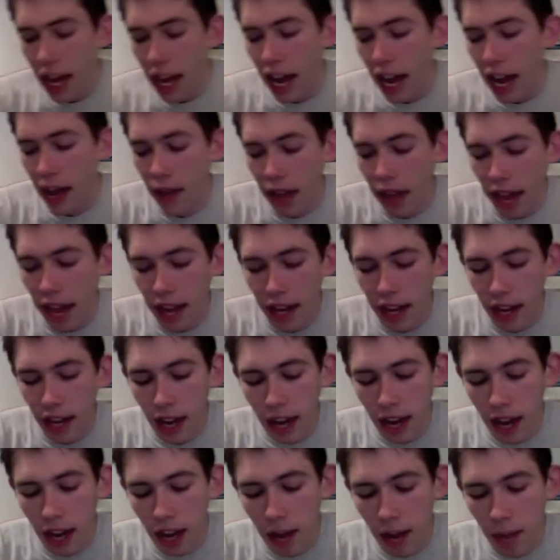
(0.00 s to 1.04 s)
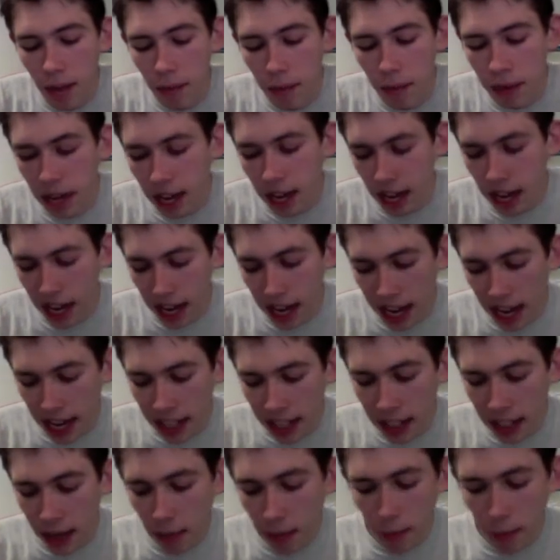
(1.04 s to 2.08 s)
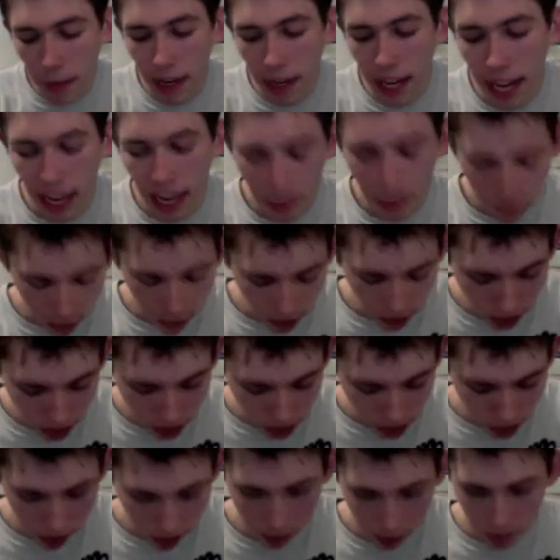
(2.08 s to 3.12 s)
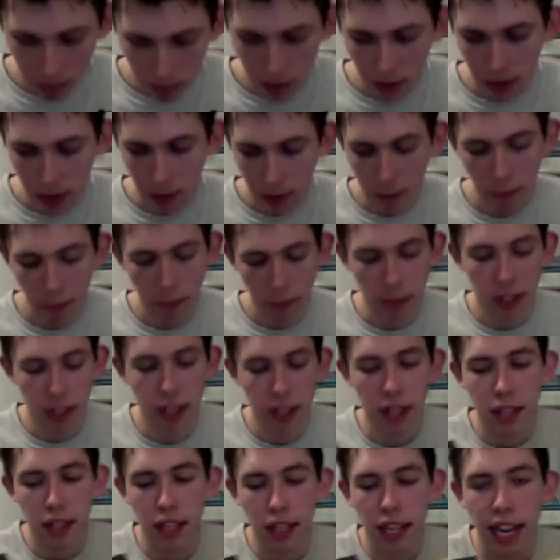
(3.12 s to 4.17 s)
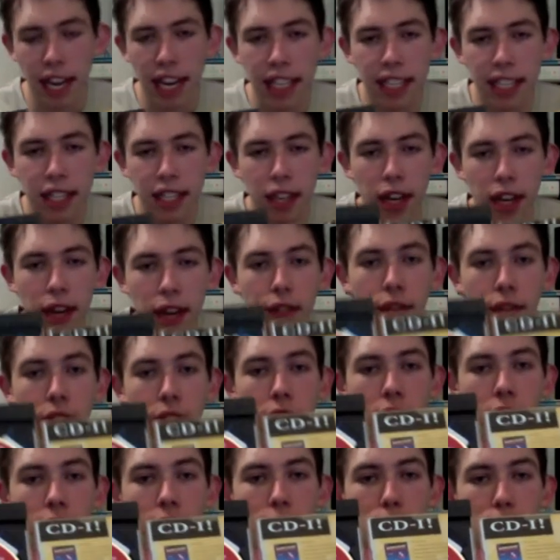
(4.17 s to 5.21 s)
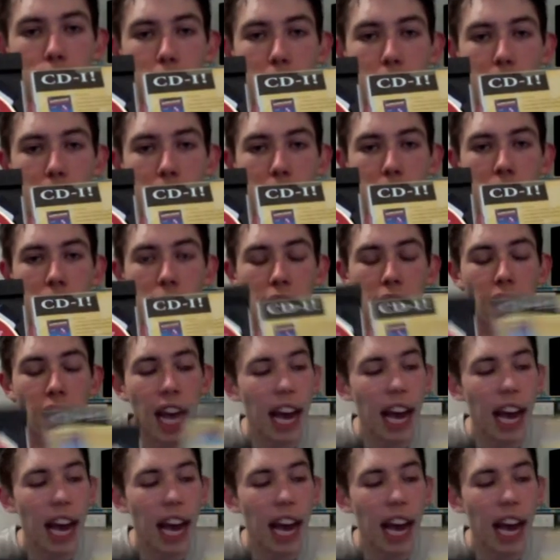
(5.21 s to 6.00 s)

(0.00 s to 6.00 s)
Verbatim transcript: And then um, it is complete, but just the, the, the, the case is kind of falling apart.